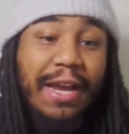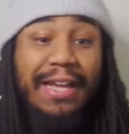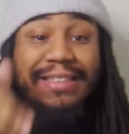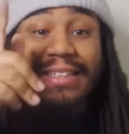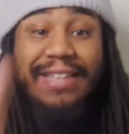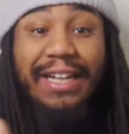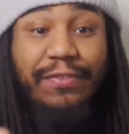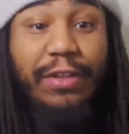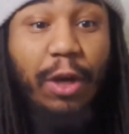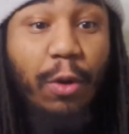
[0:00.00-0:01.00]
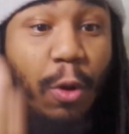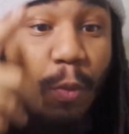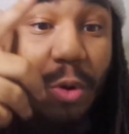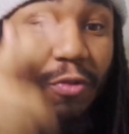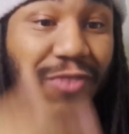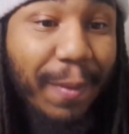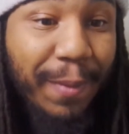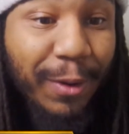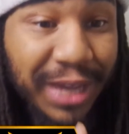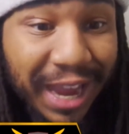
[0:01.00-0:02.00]
In today's video, we're gonna rap
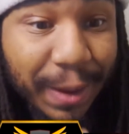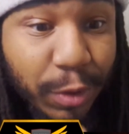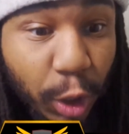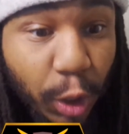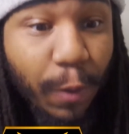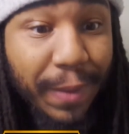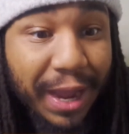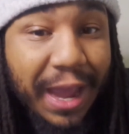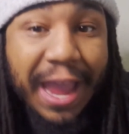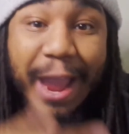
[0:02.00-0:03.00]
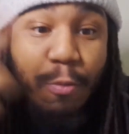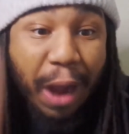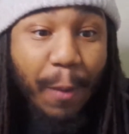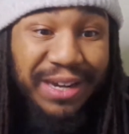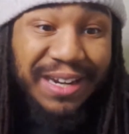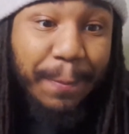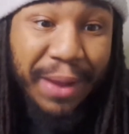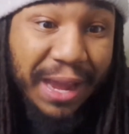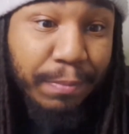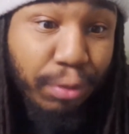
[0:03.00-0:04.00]
about Kam Curl, man, and why we need to
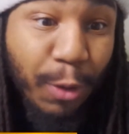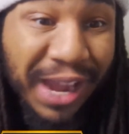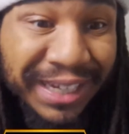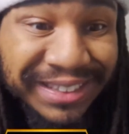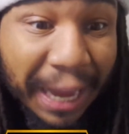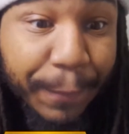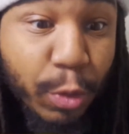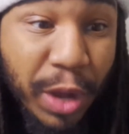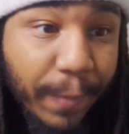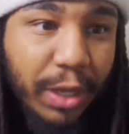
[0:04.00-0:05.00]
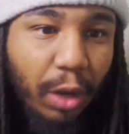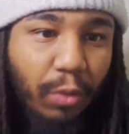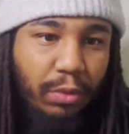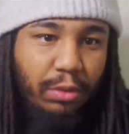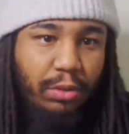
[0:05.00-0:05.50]
pay bro ASAP. You hear me though?